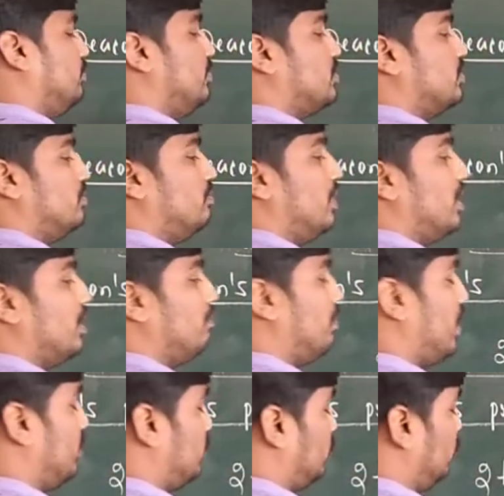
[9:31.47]
we should
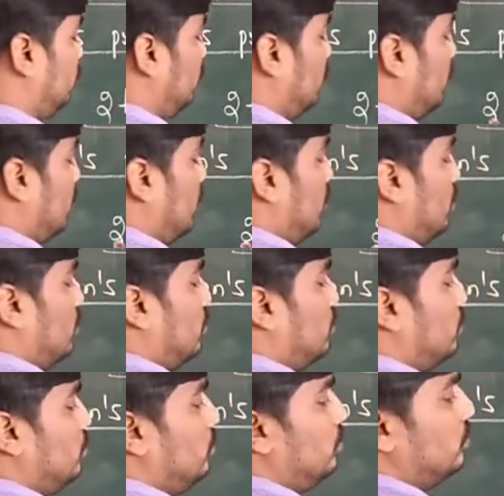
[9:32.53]
multiply
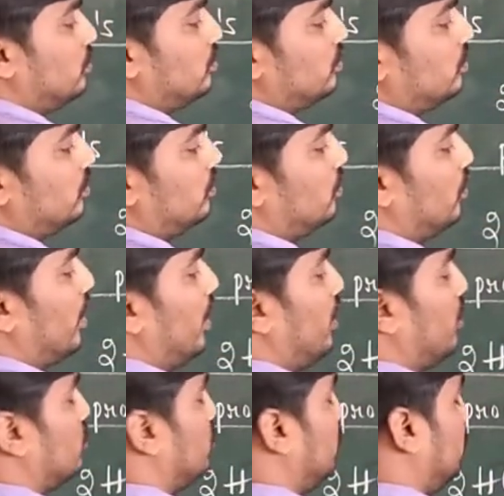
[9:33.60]
2
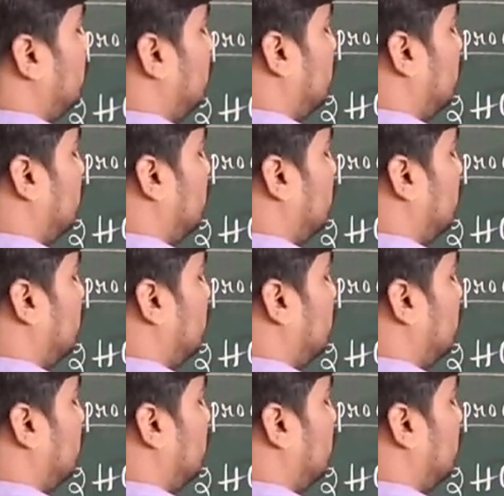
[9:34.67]
hydrogen.